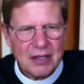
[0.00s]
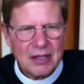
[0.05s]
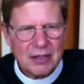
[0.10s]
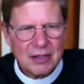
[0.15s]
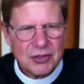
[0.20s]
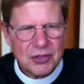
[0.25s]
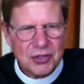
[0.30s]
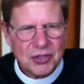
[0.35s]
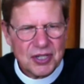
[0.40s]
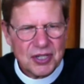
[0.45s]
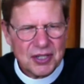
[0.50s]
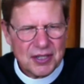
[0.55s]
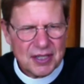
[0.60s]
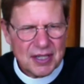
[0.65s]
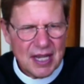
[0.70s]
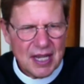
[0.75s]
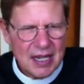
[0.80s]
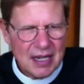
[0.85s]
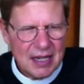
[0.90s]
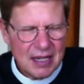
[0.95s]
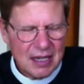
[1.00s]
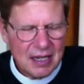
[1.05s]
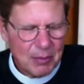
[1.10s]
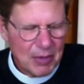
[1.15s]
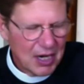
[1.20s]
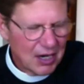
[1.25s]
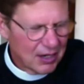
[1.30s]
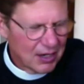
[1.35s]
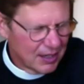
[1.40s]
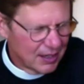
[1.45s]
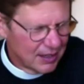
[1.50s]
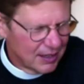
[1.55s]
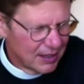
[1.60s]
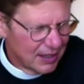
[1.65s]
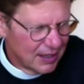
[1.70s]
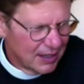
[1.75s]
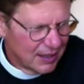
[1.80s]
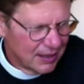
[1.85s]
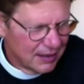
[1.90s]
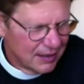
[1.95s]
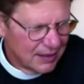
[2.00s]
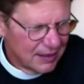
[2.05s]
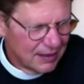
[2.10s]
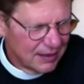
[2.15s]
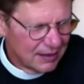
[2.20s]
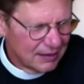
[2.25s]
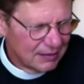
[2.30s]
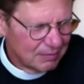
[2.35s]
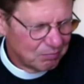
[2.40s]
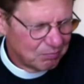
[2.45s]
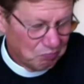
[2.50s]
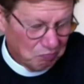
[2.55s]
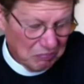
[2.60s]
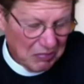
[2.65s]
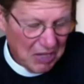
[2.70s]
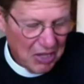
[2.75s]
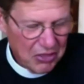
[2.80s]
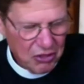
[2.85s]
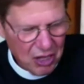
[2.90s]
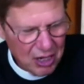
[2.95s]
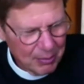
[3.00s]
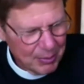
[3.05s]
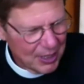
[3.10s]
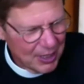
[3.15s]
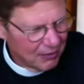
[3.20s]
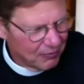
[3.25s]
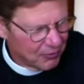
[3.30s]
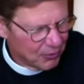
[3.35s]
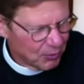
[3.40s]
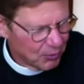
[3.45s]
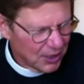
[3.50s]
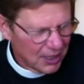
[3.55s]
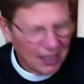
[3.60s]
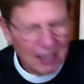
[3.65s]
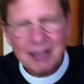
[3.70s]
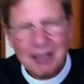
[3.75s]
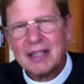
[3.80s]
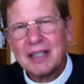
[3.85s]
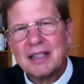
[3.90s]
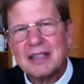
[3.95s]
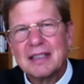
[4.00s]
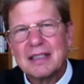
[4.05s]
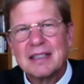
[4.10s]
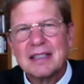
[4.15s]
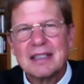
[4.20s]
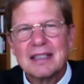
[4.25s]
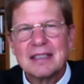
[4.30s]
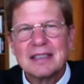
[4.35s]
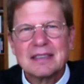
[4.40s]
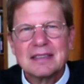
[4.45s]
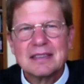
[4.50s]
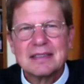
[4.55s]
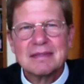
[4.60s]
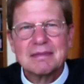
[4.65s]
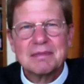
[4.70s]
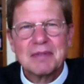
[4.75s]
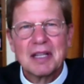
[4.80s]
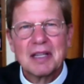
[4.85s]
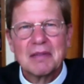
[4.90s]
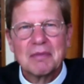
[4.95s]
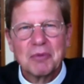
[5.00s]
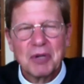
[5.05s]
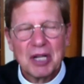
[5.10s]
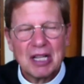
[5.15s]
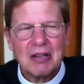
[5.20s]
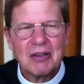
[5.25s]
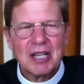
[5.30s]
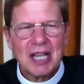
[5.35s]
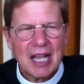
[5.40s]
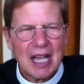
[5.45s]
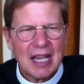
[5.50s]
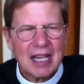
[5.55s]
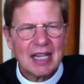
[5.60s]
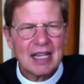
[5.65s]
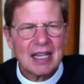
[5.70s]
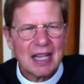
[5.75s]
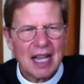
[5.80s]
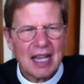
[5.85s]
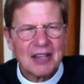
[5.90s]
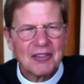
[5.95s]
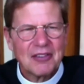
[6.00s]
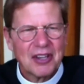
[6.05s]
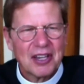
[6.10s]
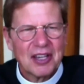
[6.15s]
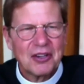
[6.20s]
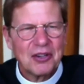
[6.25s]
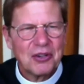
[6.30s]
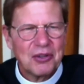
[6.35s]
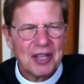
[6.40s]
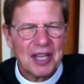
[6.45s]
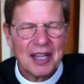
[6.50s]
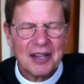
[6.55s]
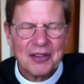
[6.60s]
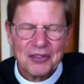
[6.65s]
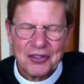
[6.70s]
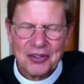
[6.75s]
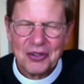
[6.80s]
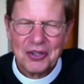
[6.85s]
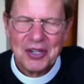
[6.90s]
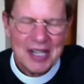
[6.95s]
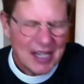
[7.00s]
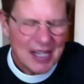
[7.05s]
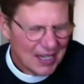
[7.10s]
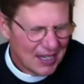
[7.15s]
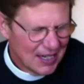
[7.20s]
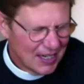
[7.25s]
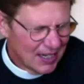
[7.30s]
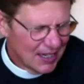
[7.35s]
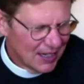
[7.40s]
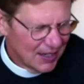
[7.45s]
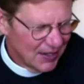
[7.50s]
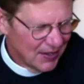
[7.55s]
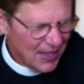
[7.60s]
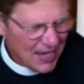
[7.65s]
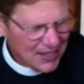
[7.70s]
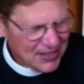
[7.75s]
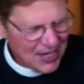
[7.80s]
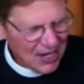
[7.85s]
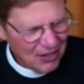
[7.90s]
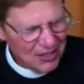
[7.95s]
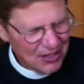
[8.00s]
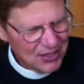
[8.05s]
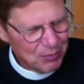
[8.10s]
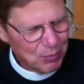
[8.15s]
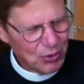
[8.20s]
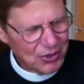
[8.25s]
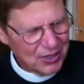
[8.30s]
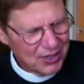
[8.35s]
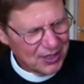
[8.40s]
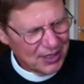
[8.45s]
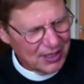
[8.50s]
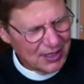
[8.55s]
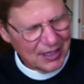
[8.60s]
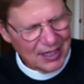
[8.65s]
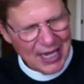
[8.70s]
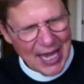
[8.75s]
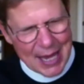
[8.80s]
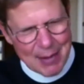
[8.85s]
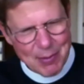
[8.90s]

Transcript: church and state in America? And I thought about it for a while and thought, well, I guess I could do that. So that's how this book came